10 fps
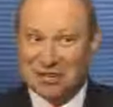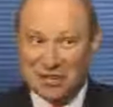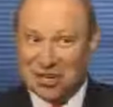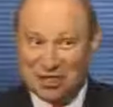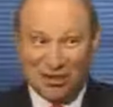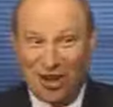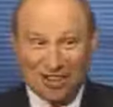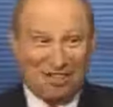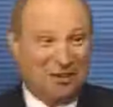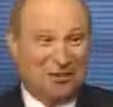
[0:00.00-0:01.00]
good
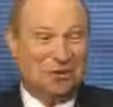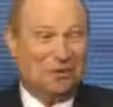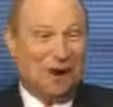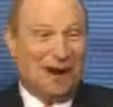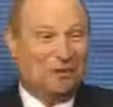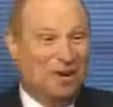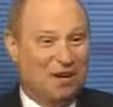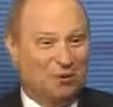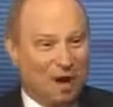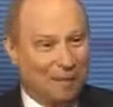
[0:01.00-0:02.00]
thought there. You're right. We
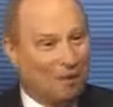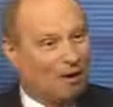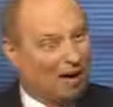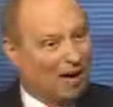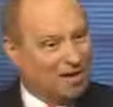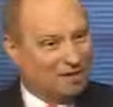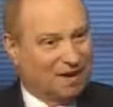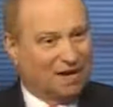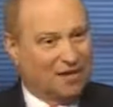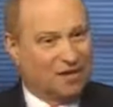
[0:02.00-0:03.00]
could wrap all kinds of
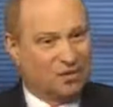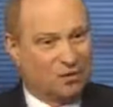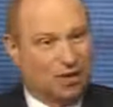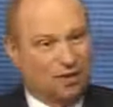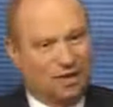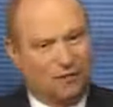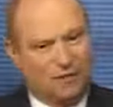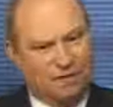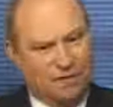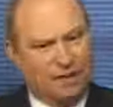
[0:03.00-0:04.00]
ideas around that. If
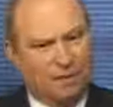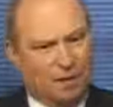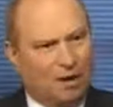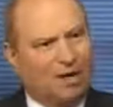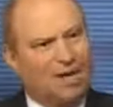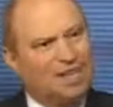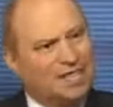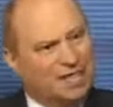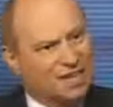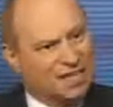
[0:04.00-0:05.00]
we feel a market is
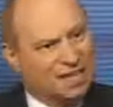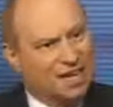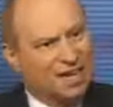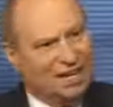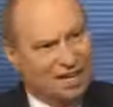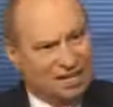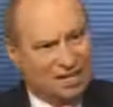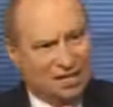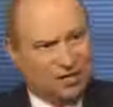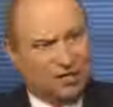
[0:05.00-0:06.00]
in this
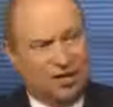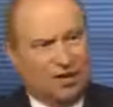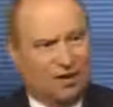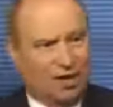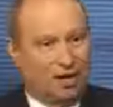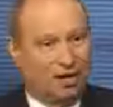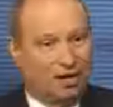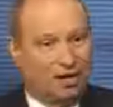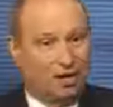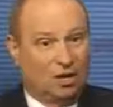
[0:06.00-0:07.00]
indecision area,
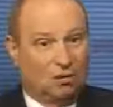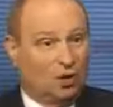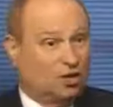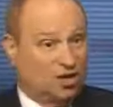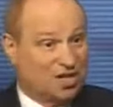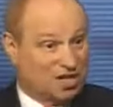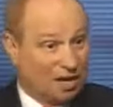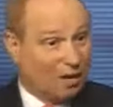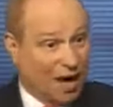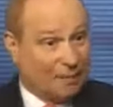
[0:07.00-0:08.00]
we could
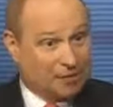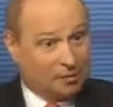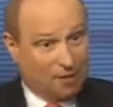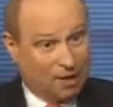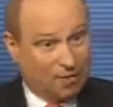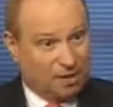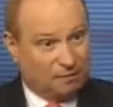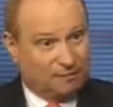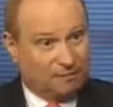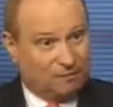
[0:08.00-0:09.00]
sell option
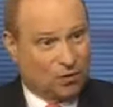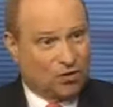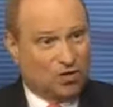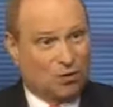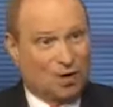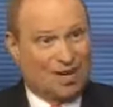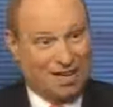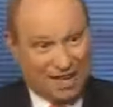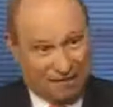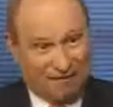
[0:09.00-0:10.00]
premium, which is a way to
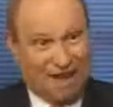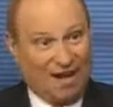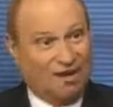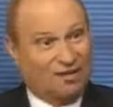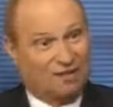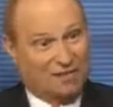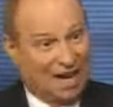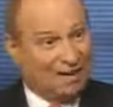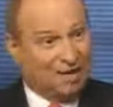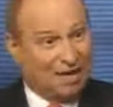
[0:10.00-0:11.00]
take advantage of time